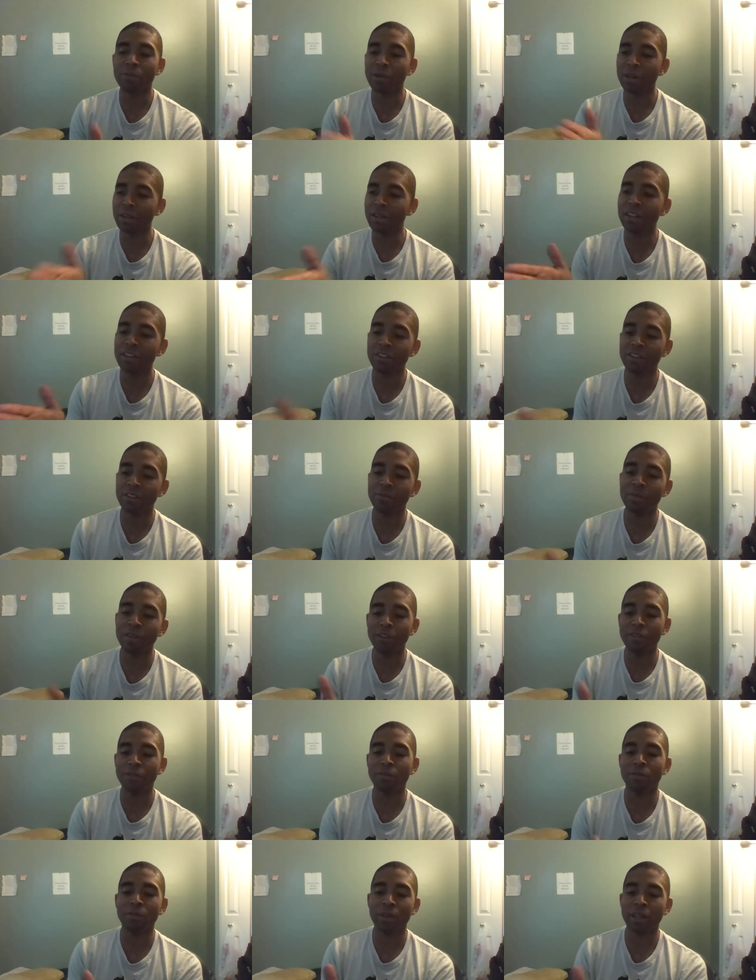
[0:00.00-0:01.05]
What leads to me
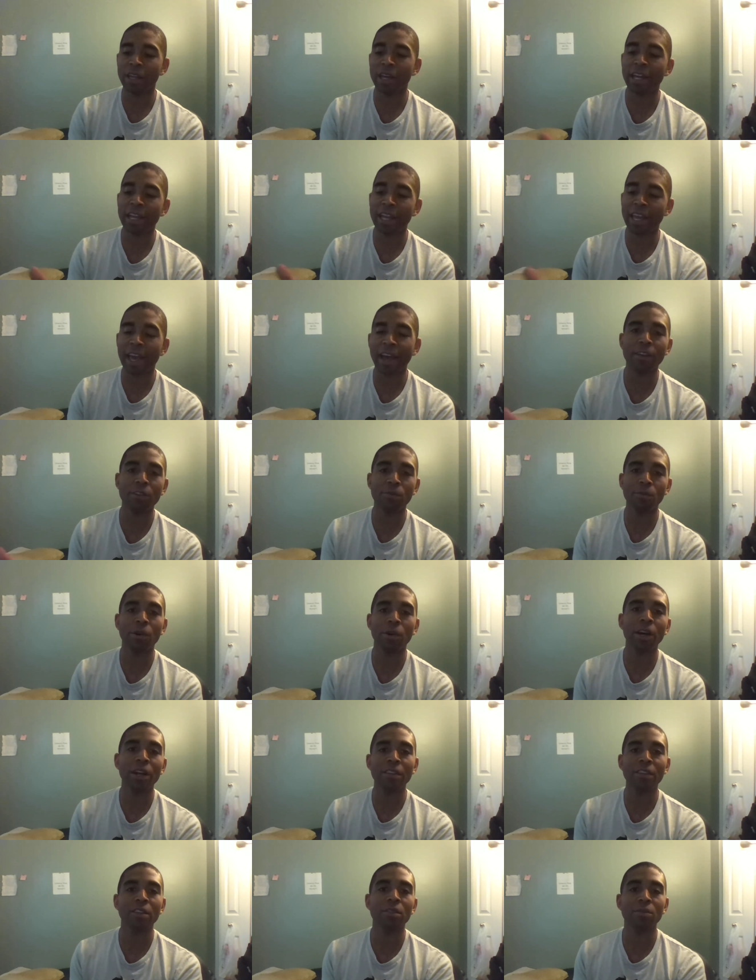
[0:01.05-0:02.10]
feeling like X,
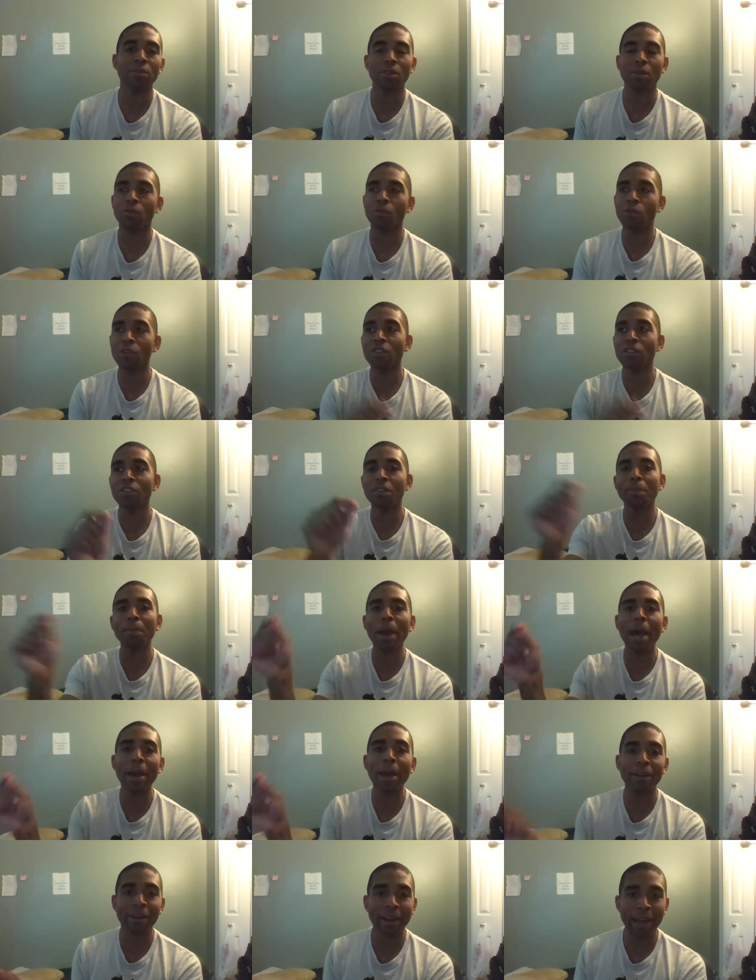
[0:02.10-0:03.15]
Y, and Z with them? What's the
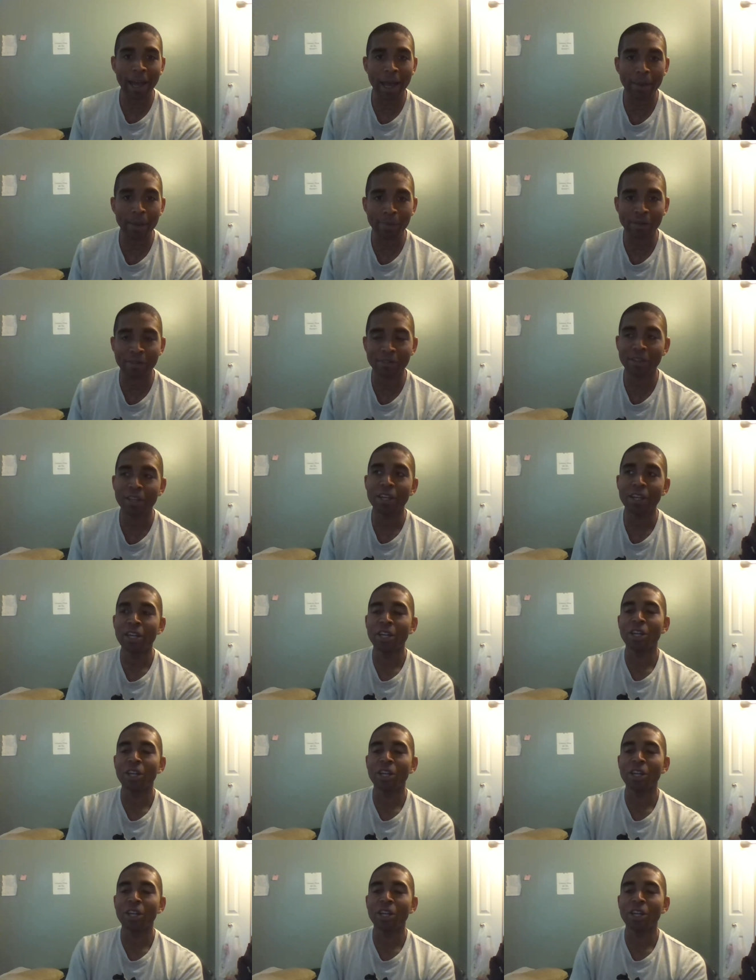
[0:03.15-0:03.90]
pattern that happens?